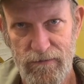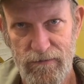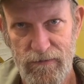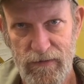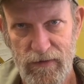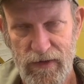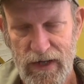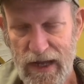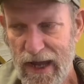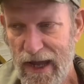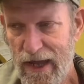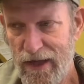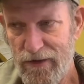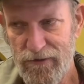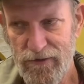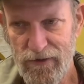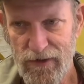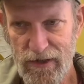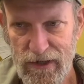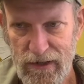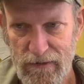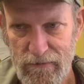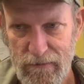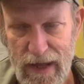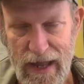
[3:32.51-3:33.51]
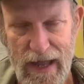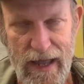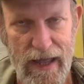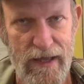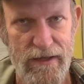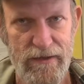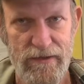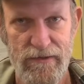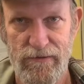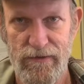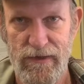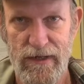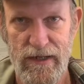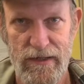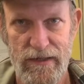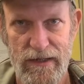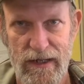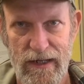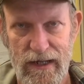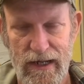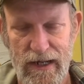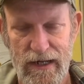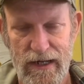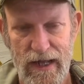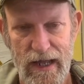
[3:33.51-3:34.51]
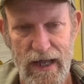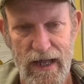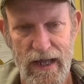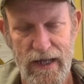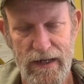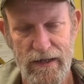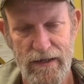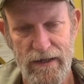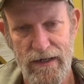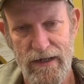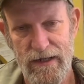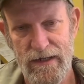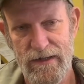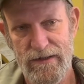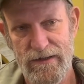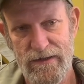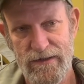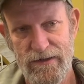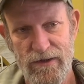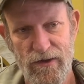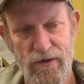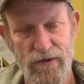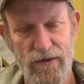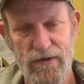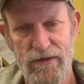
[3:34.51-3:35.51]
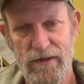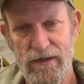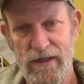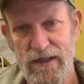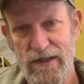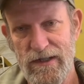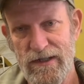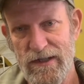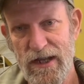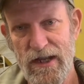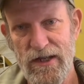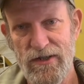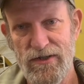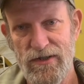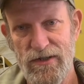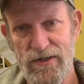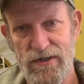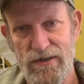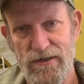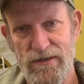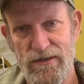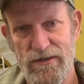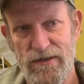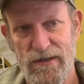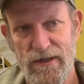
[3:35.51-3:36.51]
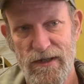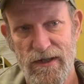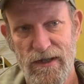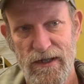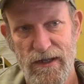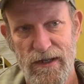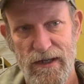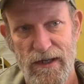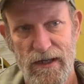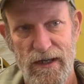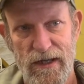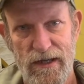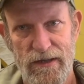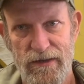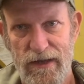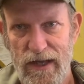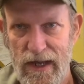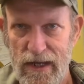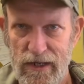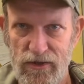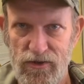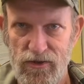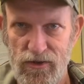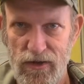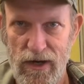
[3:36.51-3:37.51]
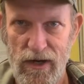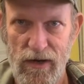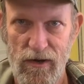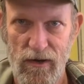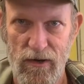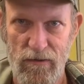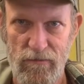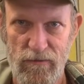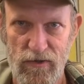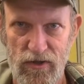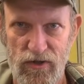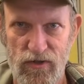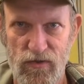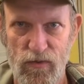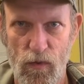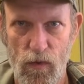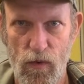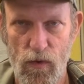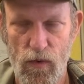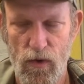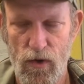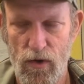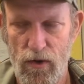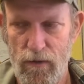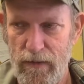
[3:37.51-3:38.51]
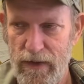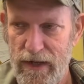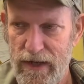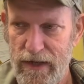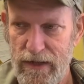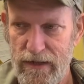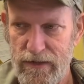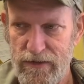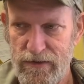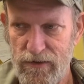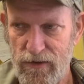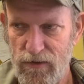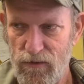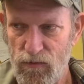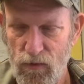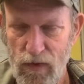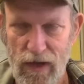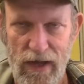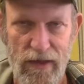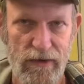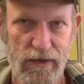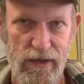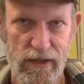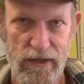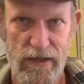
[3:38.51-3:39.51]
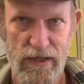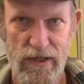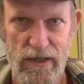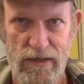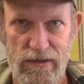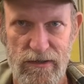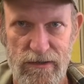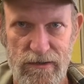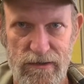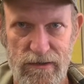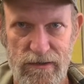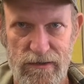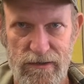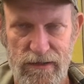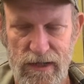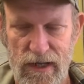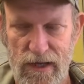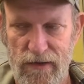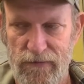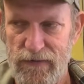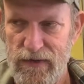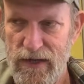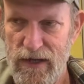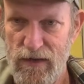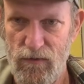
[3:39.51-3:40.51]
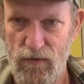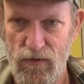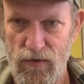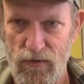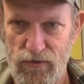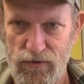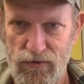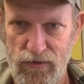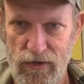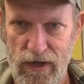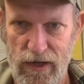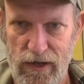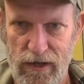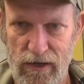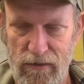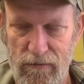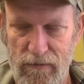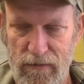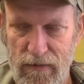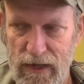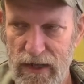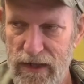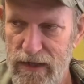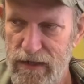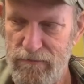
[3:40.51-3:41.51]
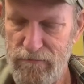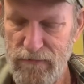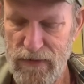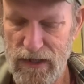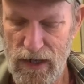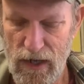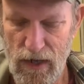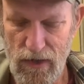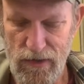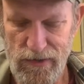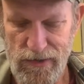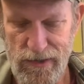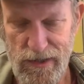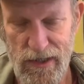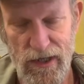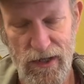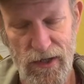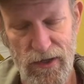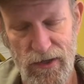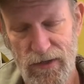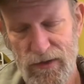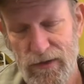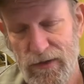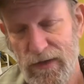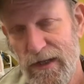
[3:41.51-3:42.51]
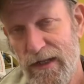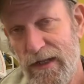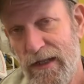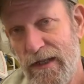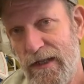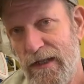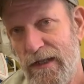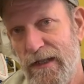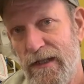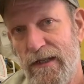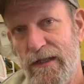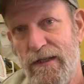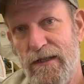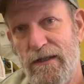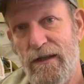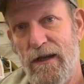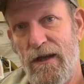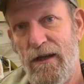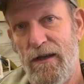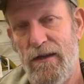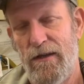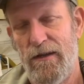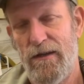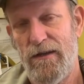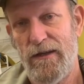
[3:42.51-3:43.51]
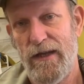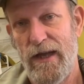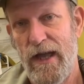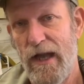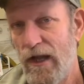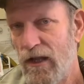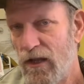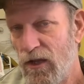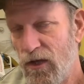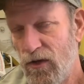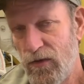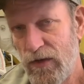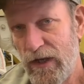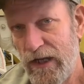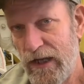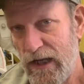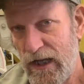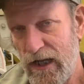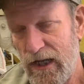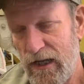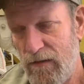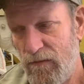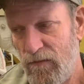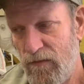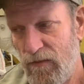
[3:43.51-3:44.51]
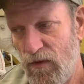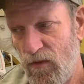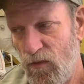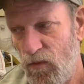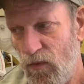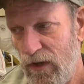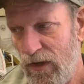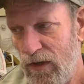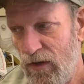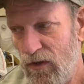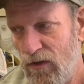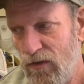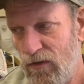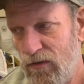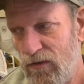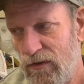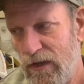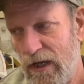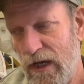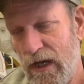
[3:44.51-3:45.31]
gather in mass or anything like that. It's certain conditions that trigger them to swarm, and it's certain weather conditions and stuff that will trigger them. But also Elohim will